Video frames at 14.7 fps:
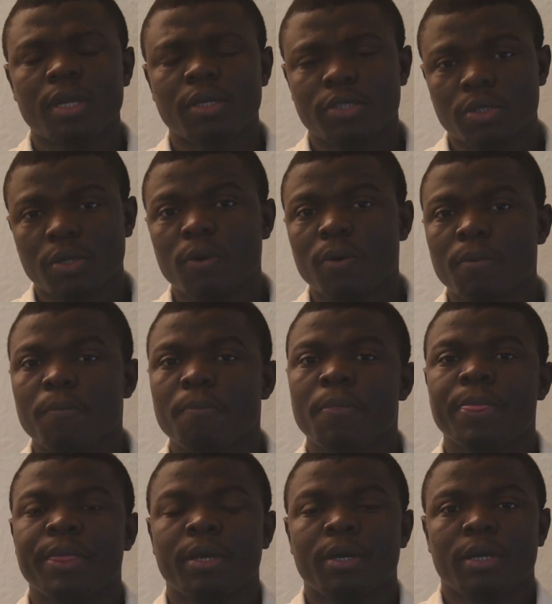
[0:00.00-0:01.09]
So
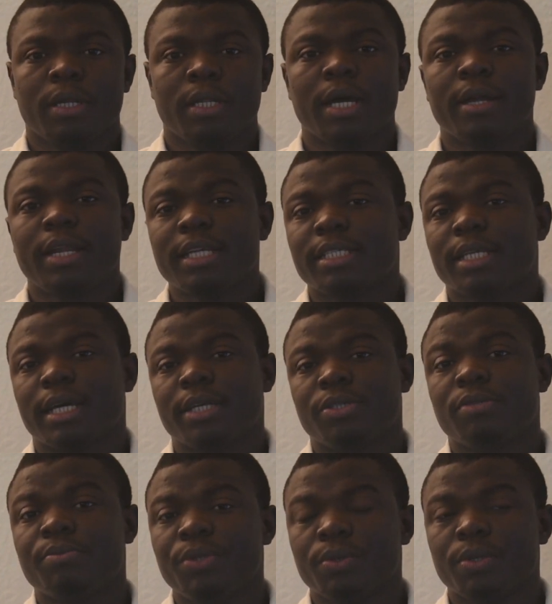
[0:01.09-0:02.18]
now let's
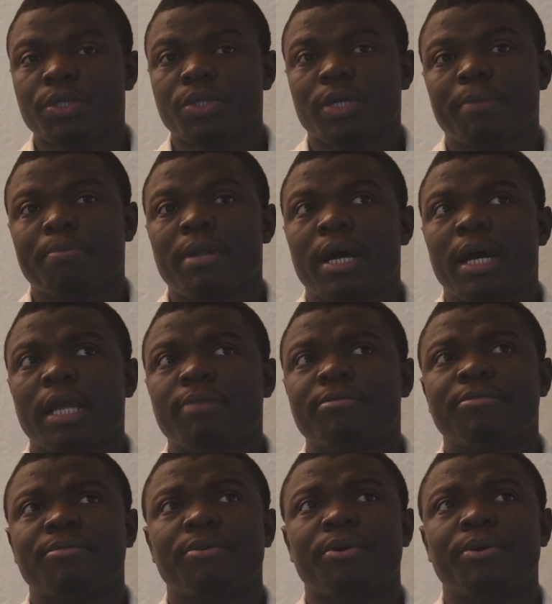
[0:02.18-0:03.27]
assume you want to apply
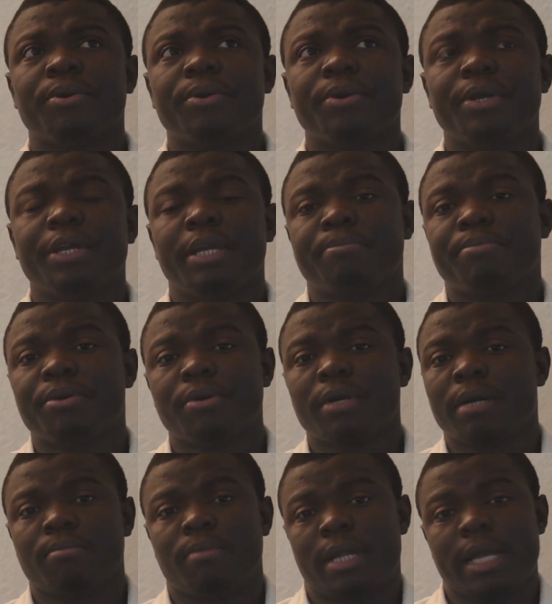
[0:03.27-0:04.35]
for a
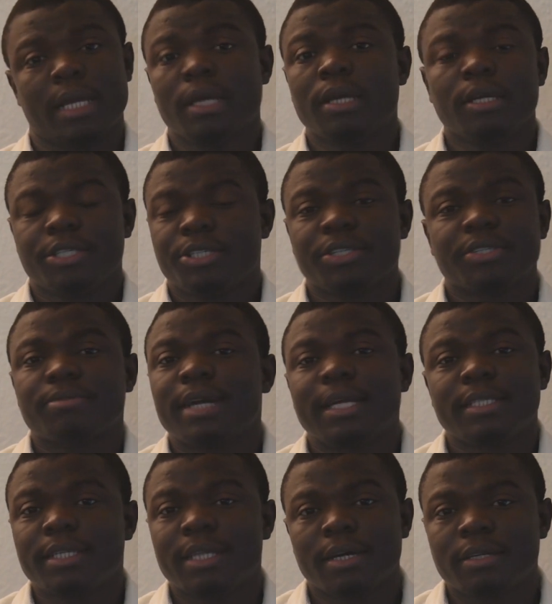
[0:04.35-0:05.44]
program. Like, just
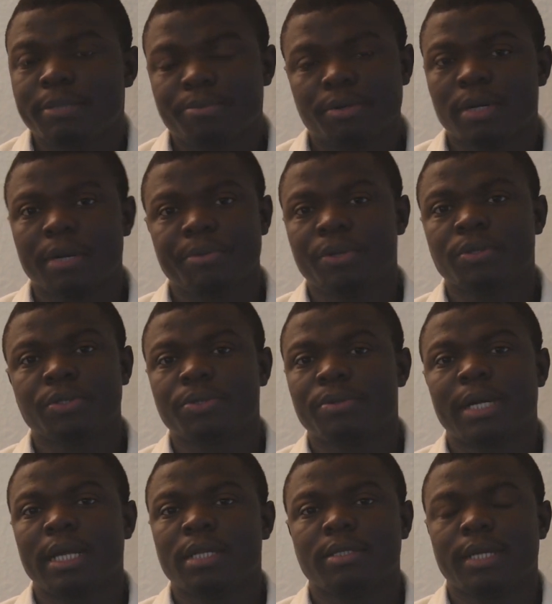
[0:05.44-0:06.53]
write down the program you want to
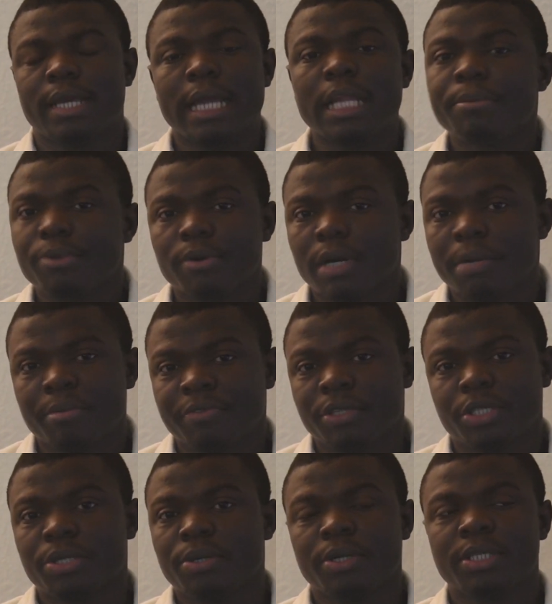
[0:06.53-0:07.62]
write, any program of
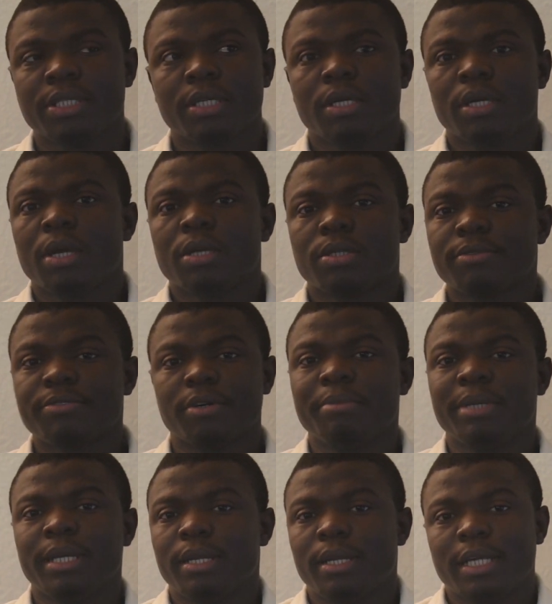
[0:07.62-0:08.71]
your choice. So for
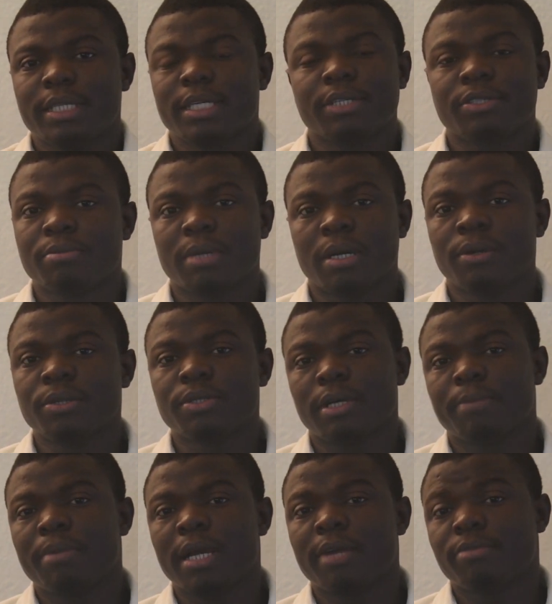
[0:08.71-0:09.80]
me, let's assume I want
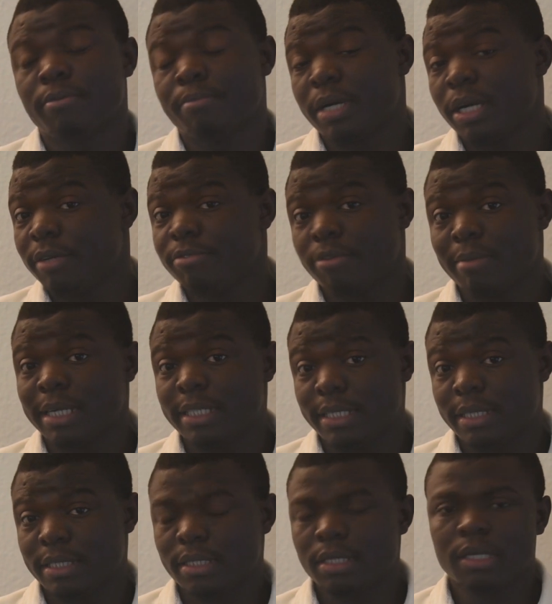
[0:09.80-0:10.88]
to apply for
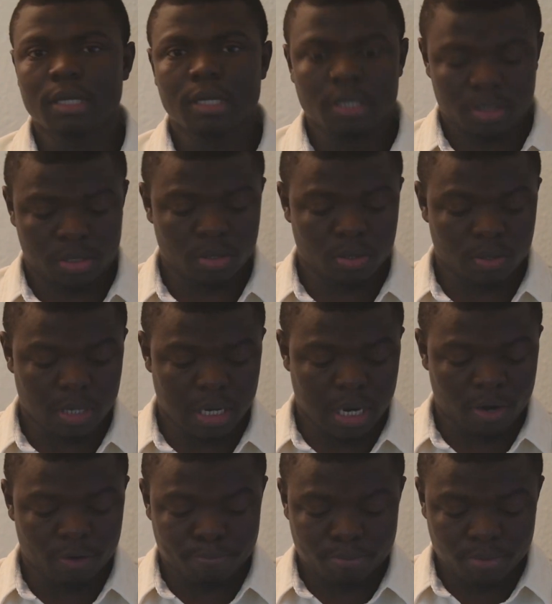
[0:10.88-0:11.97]
bioinformatics. So
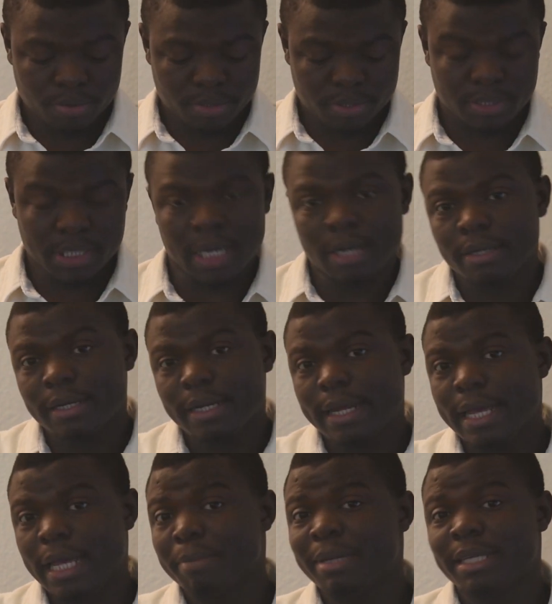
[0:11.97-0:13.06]
I'll put
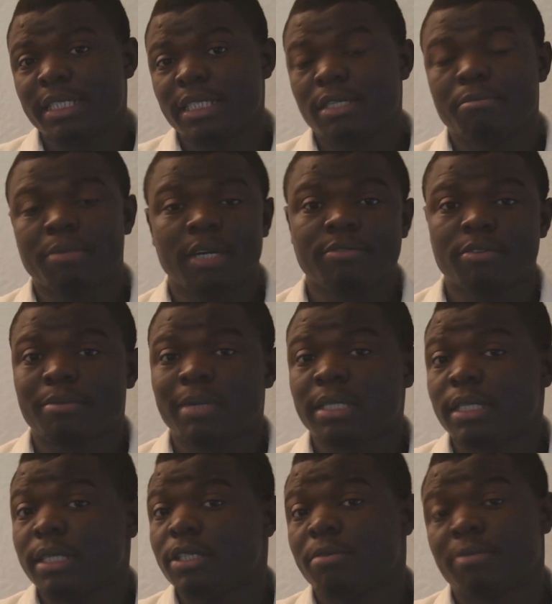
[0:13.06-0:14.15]
down MSc
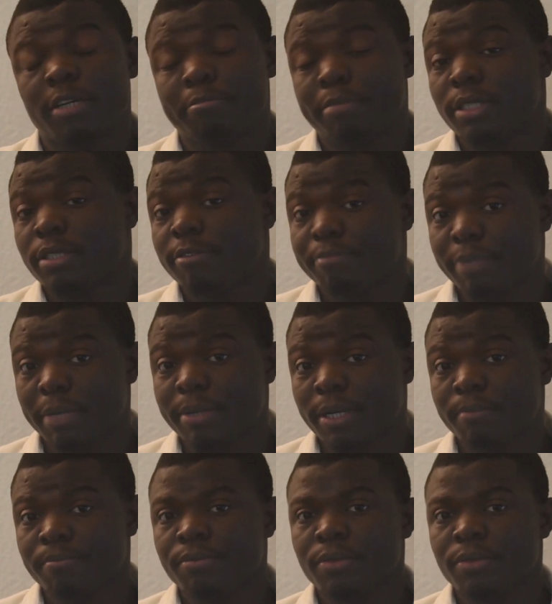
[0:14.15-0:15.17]
bioinformatics on my piece of paper.